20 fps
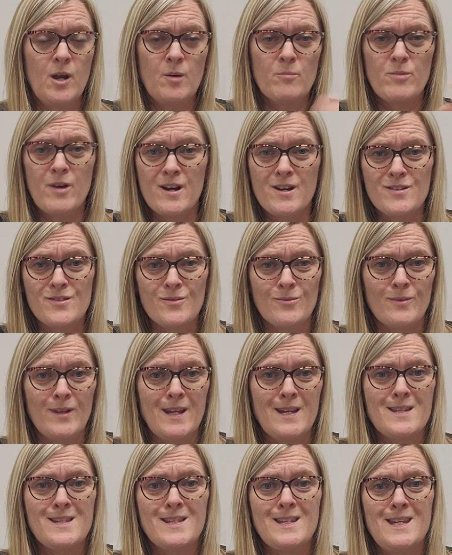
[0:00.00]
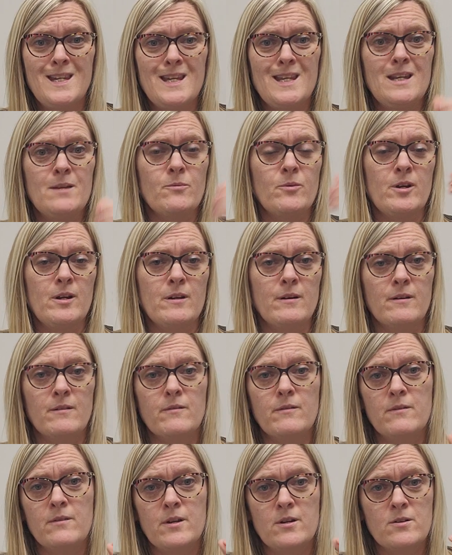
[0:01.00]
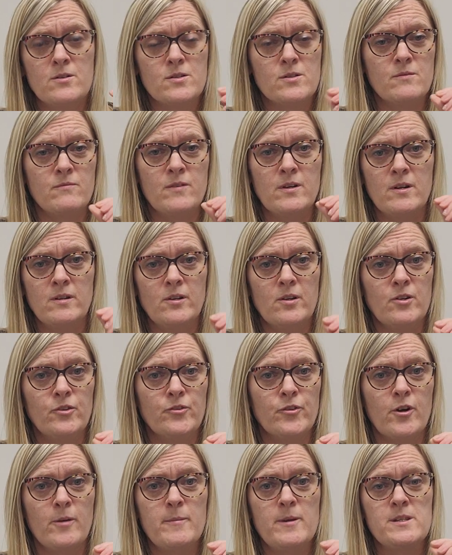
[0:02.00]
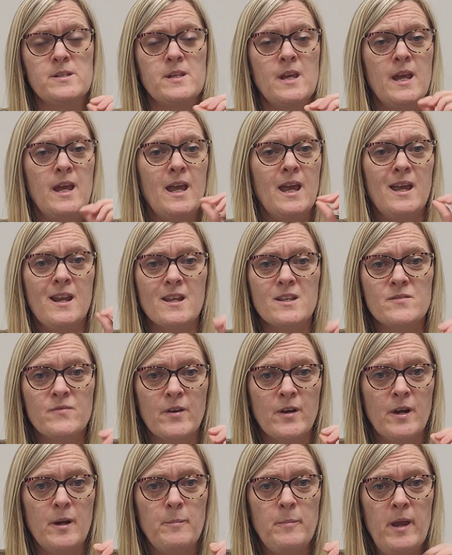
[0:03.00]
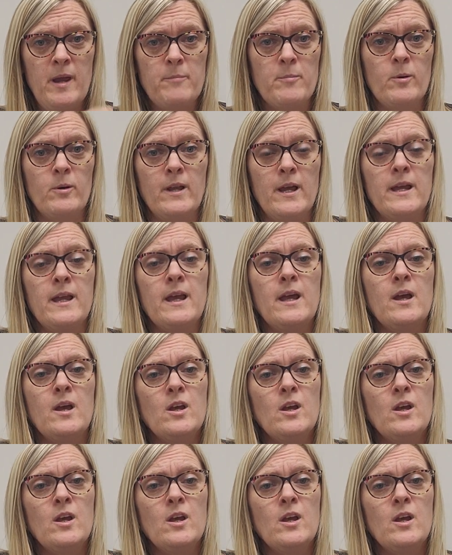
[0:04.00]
prednisone-like skin where there's very little dermis and it's very paper-like,